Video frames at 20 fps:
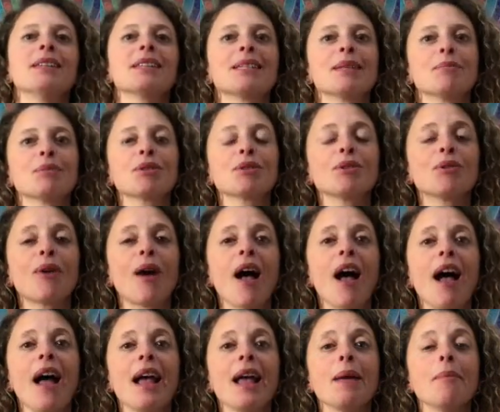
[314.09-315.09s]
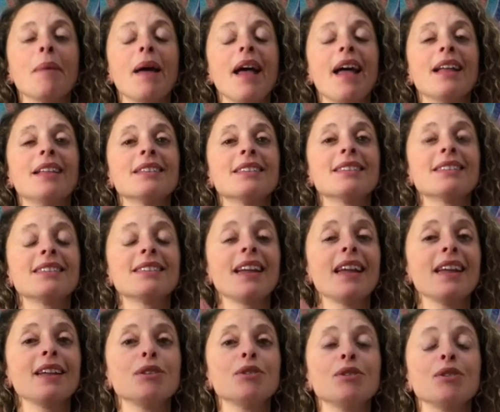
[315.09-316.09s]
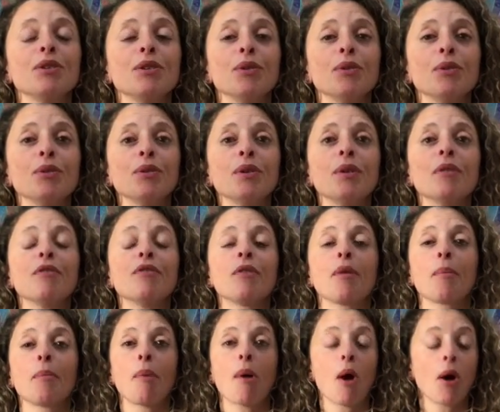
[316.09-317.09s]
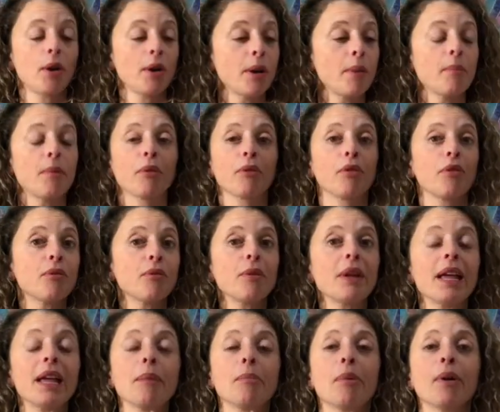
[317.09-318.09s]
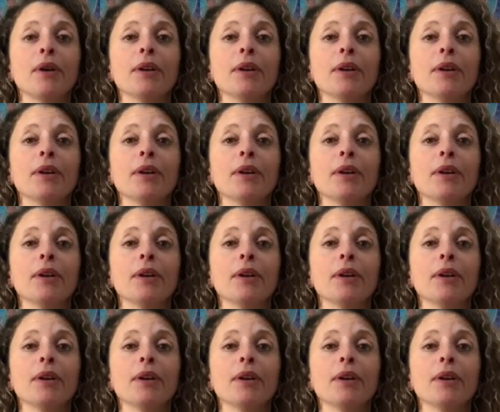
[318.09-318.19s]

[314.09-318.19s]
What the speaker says: subscribe, and stay tuned for part number 3.